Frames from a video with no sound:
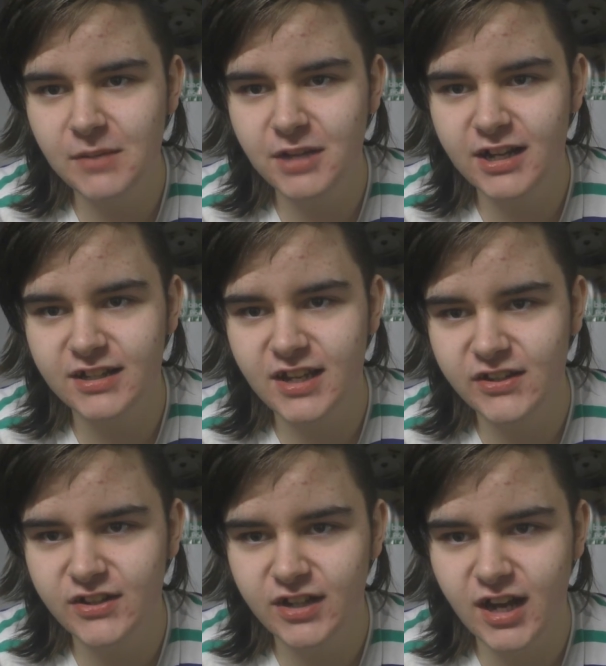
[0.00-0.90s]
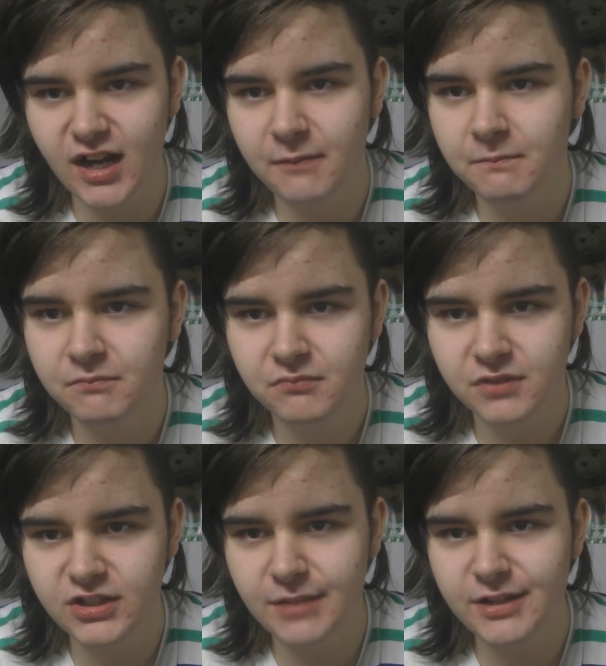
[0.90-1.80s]
seem like a decent guy.
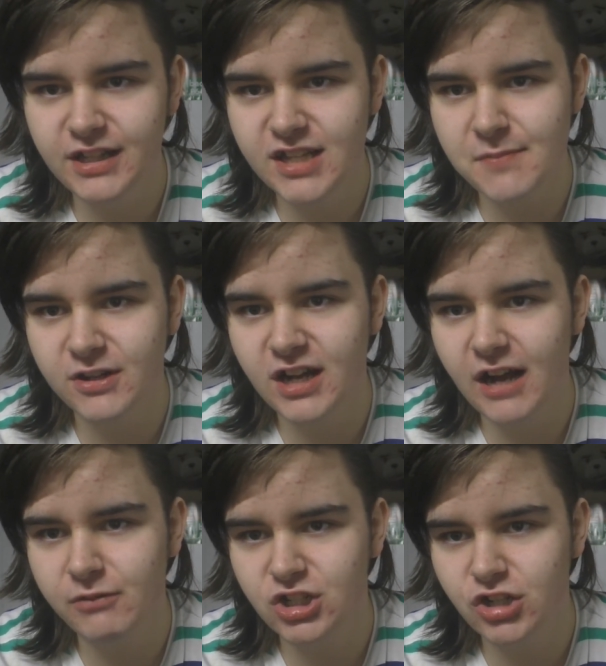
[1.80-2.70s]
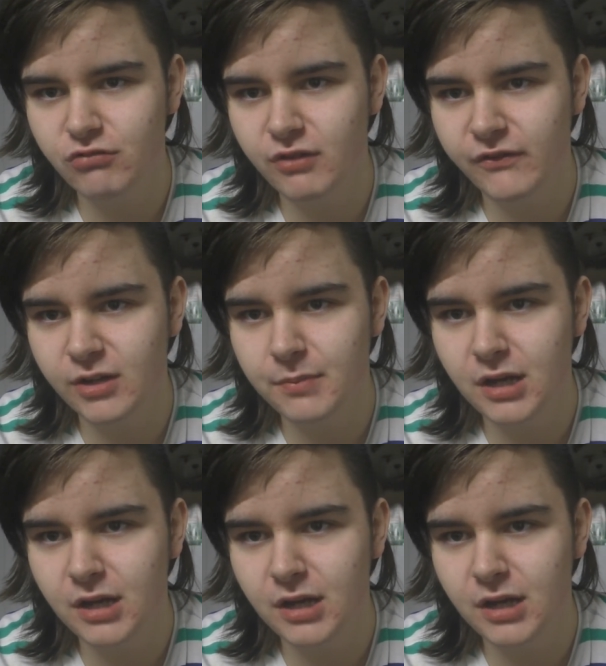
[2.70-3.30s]
You seem like the type of guy I would chill with in a